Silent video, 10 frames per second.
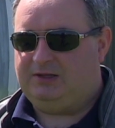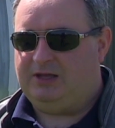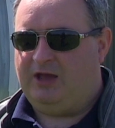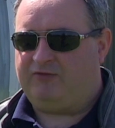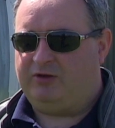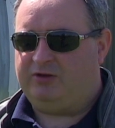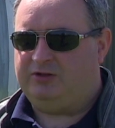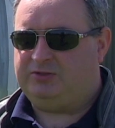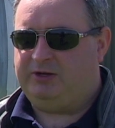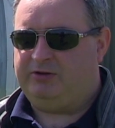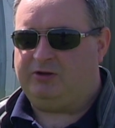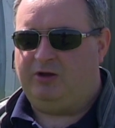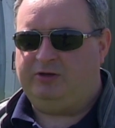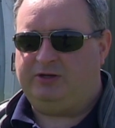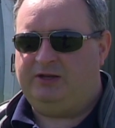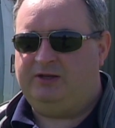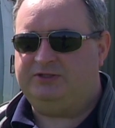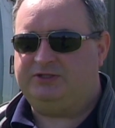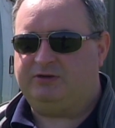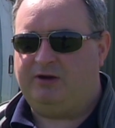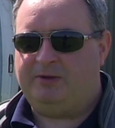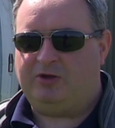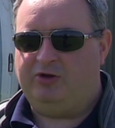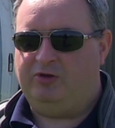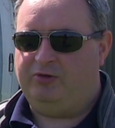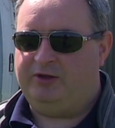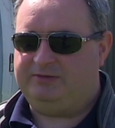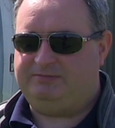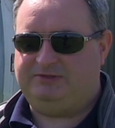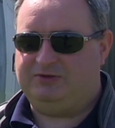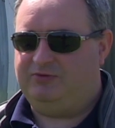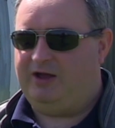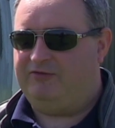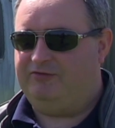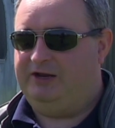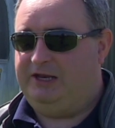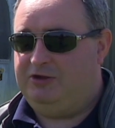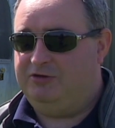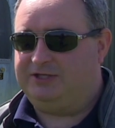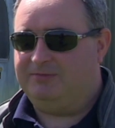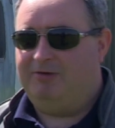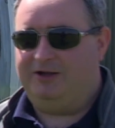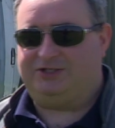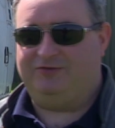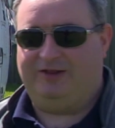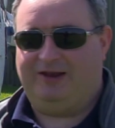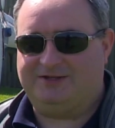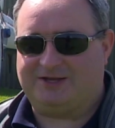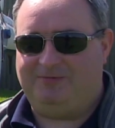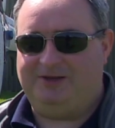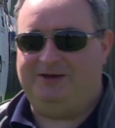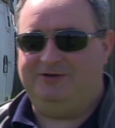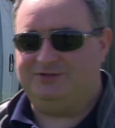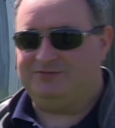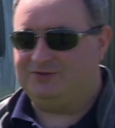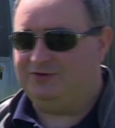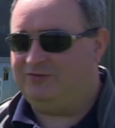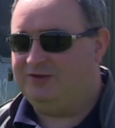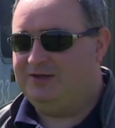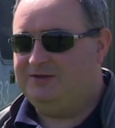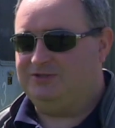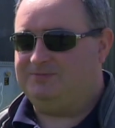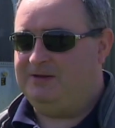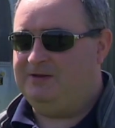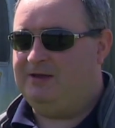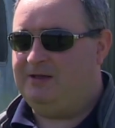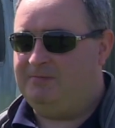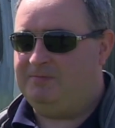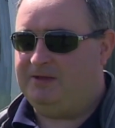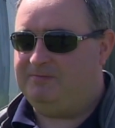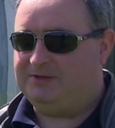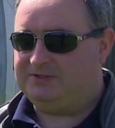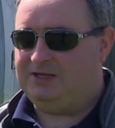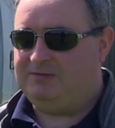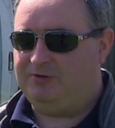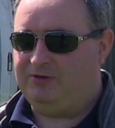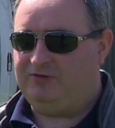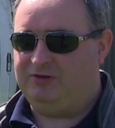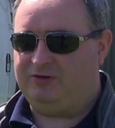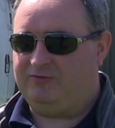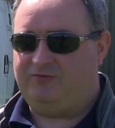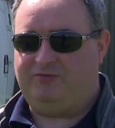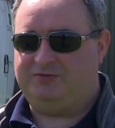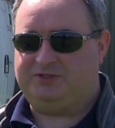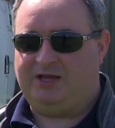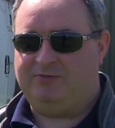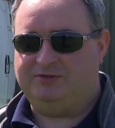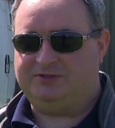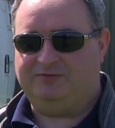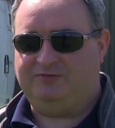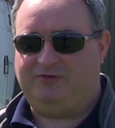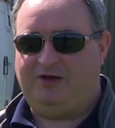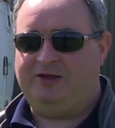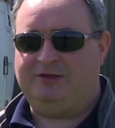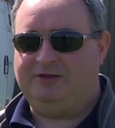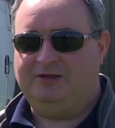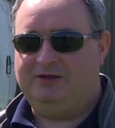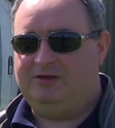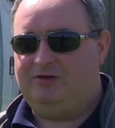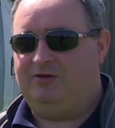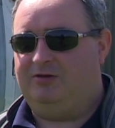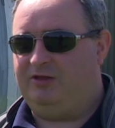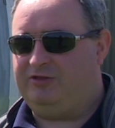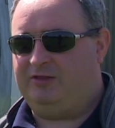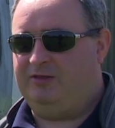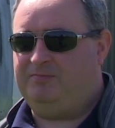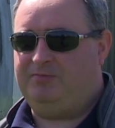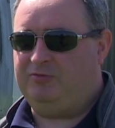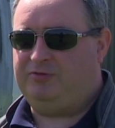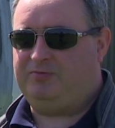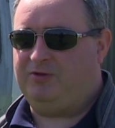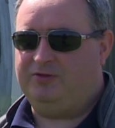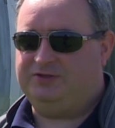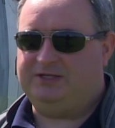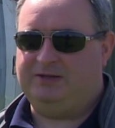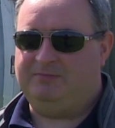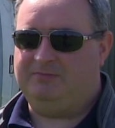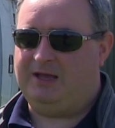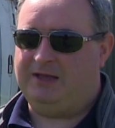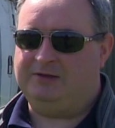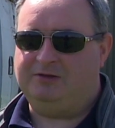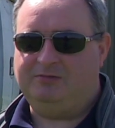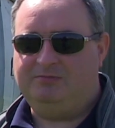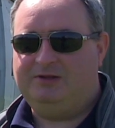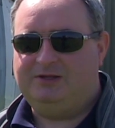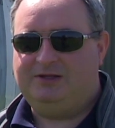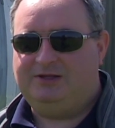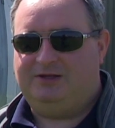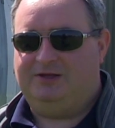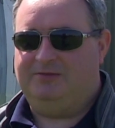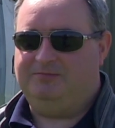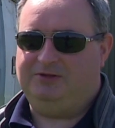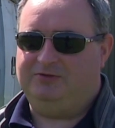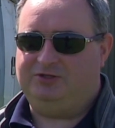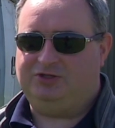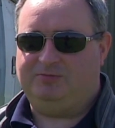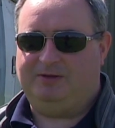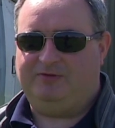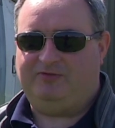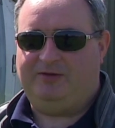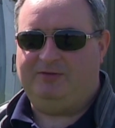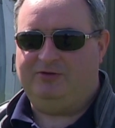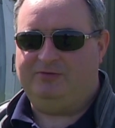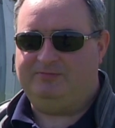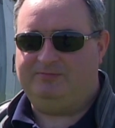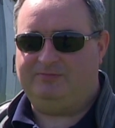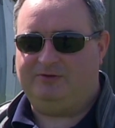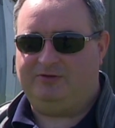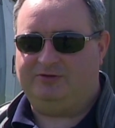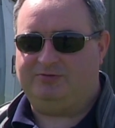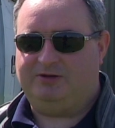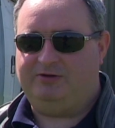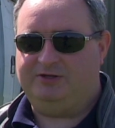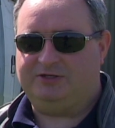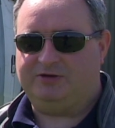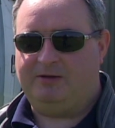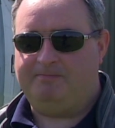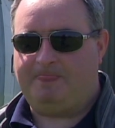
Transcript: Yeah, I've got a Twitter account and an Instagram account, although I don't haven't really used them much over the last couple of years. I've sort of just been um, a bit busy. But if you look for Si Wilson flying, uh, I think they've both got the same handle. Um, you should be able to find me on, right, on Twitter and Instagram.